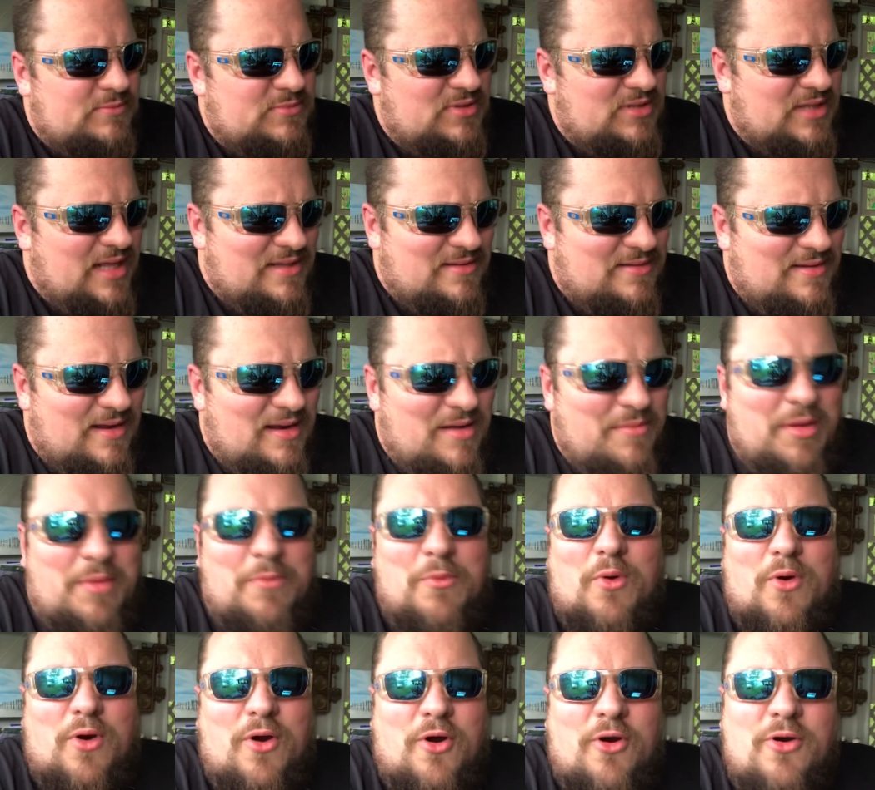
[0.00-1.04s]
They tend to be
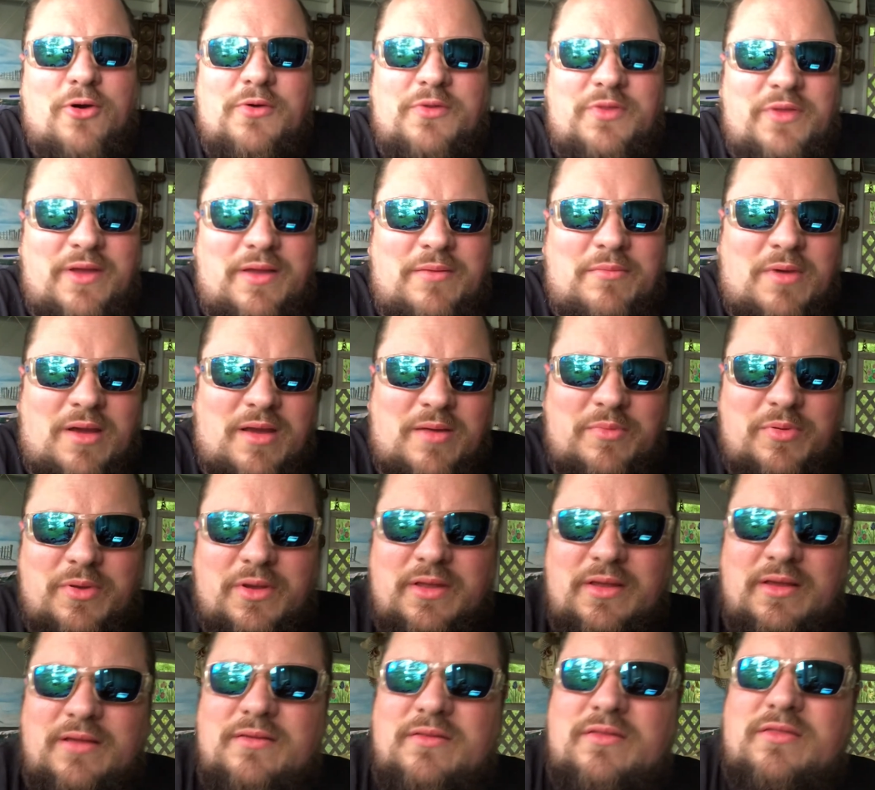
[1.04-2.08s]
more earthy in my
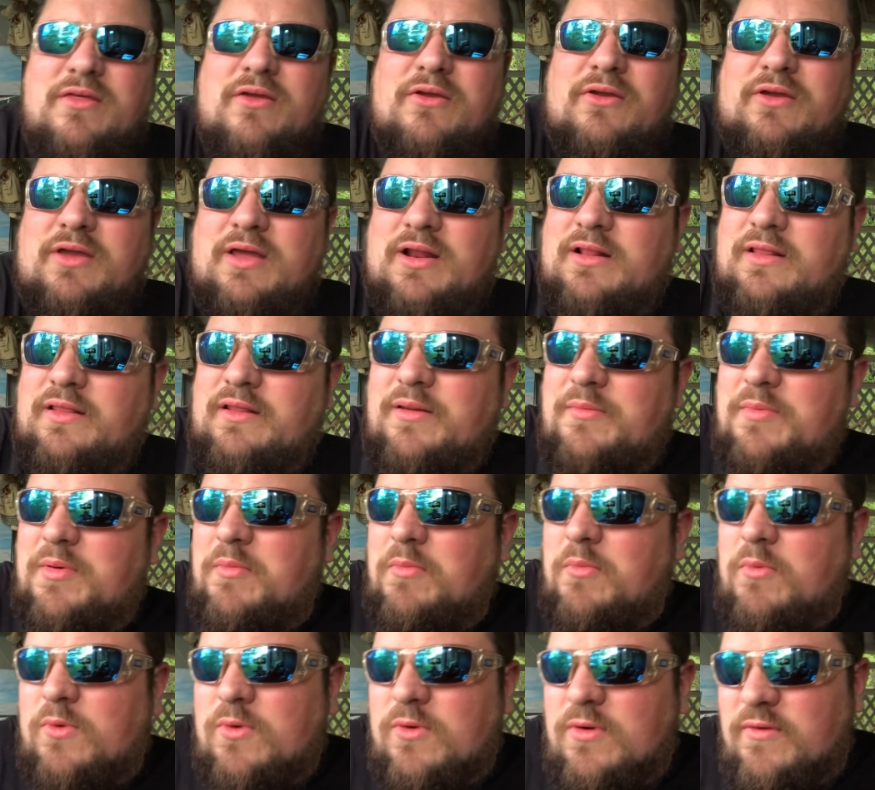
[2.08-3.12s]
opinion, so you get a little bit
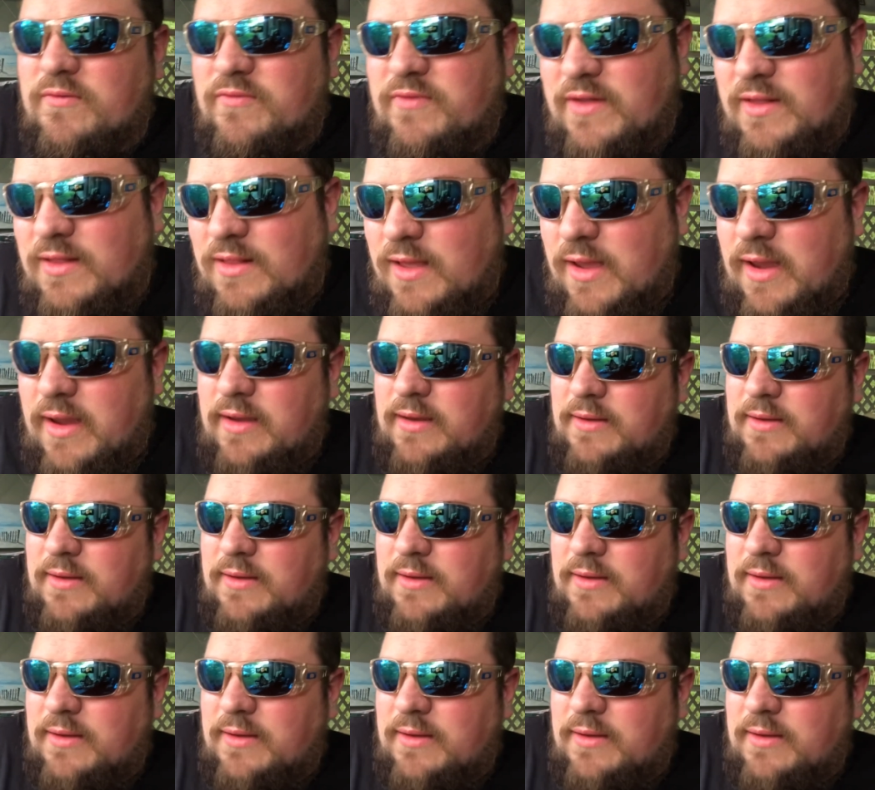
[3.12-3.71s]
more of that like